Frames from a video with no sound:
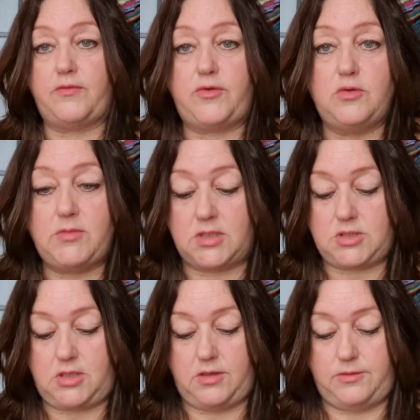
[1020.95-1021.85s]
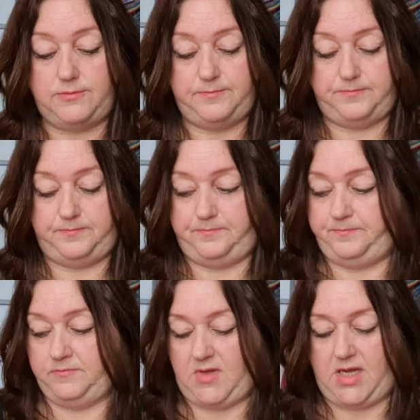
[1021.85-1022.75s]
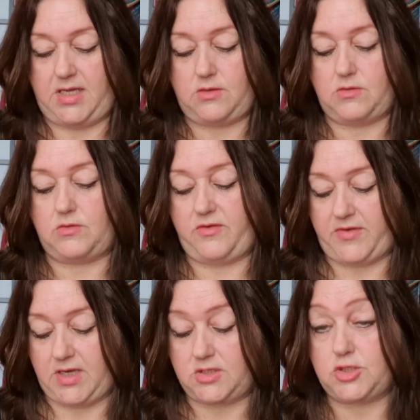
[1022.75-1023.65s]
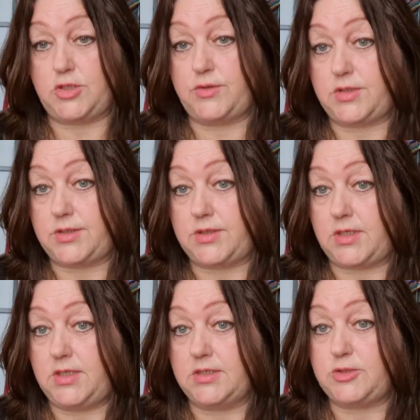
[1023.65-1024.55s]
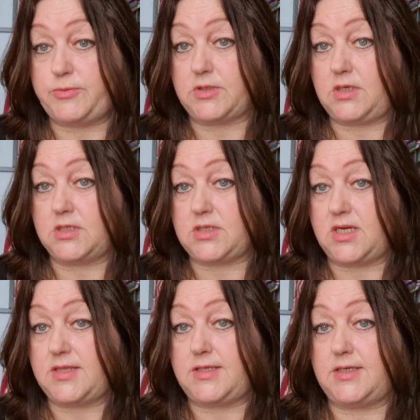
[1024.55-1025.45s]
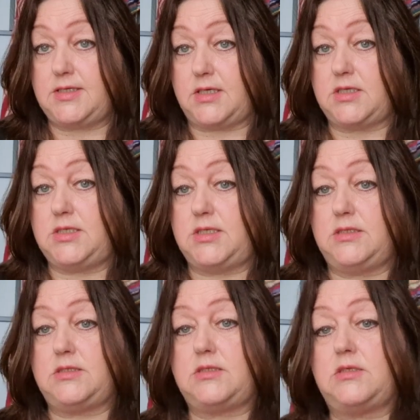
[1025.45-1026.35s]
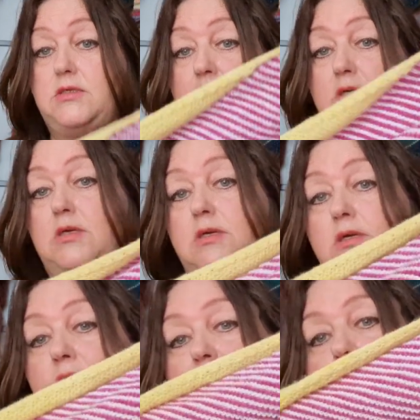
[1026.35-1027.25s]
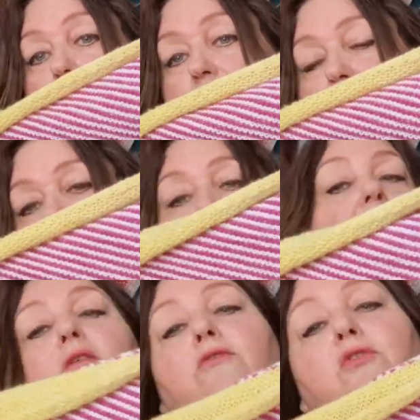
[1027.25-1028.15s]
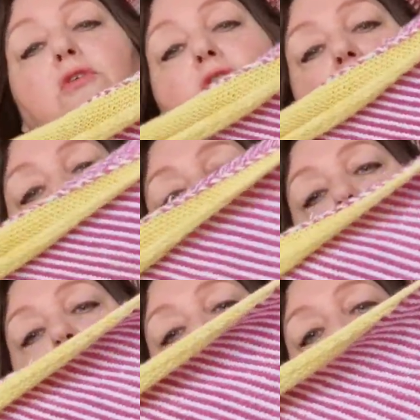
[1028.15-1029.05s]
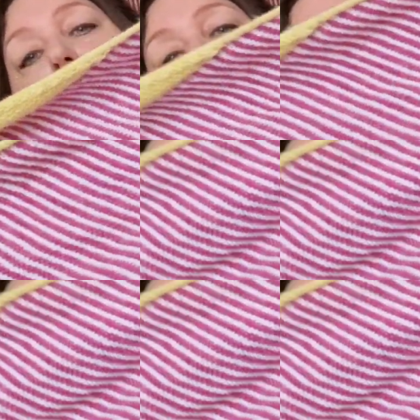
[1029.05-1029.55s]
a few months ago. I don't know if I showed it in the English podcast. I think I didn't. This is my Vertices Unite.